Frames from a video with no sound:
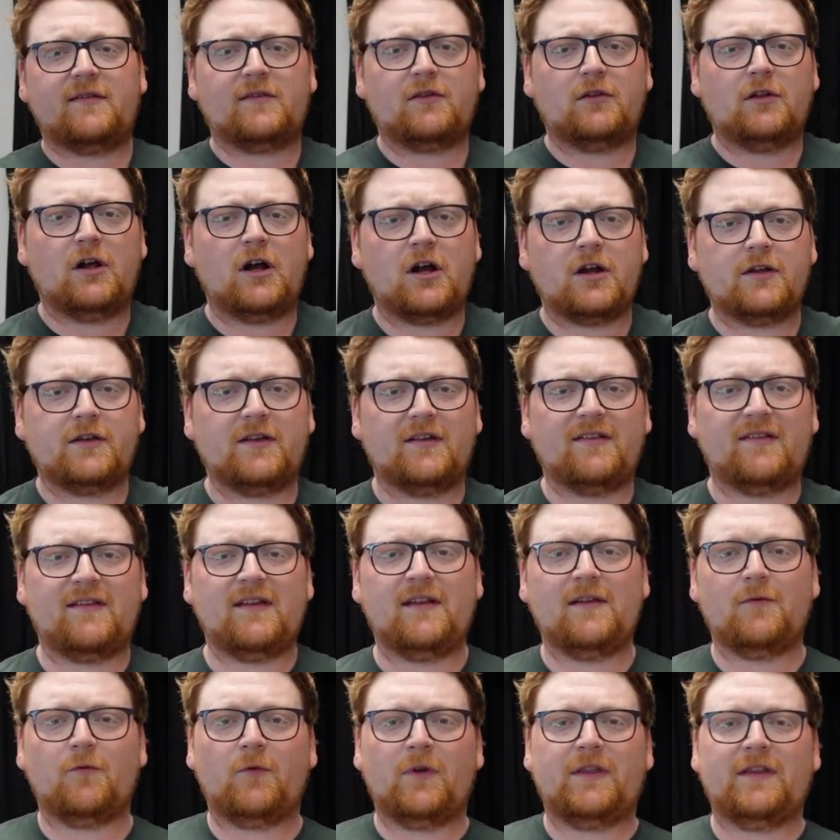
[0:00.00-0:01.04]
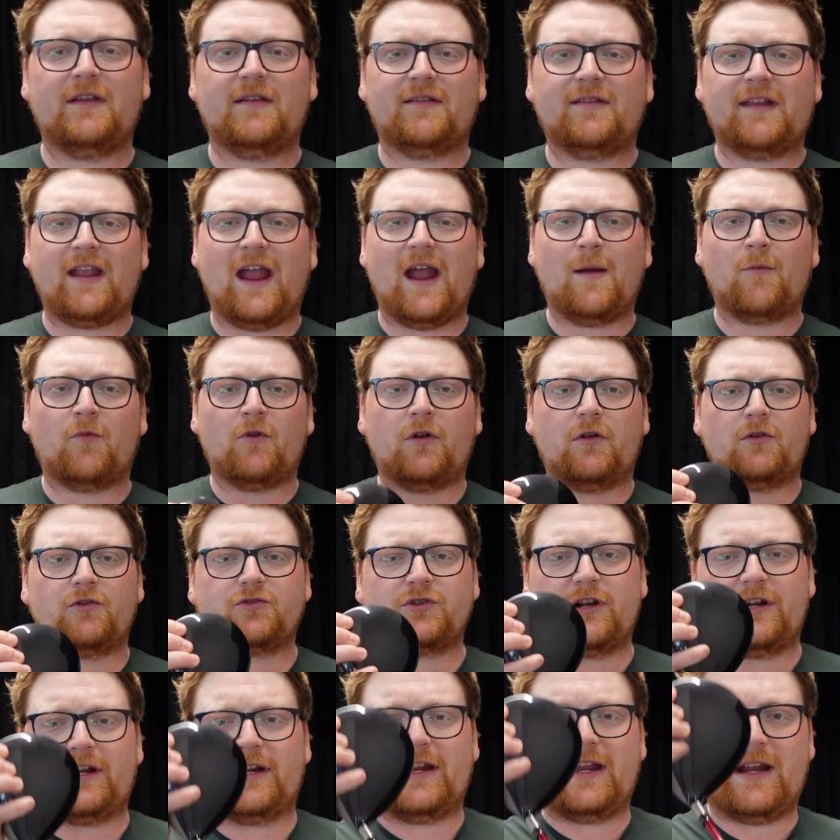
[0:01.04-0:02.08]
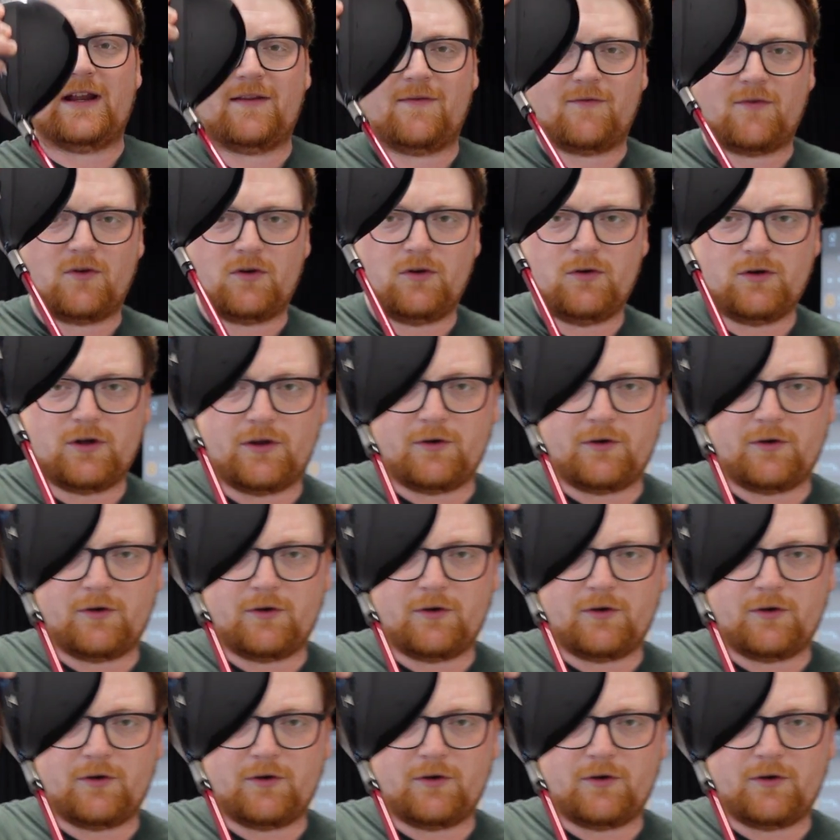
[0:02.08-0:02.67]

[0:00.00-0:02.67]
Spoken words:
it's a little hard to see with this camera. I'll try to get it for you,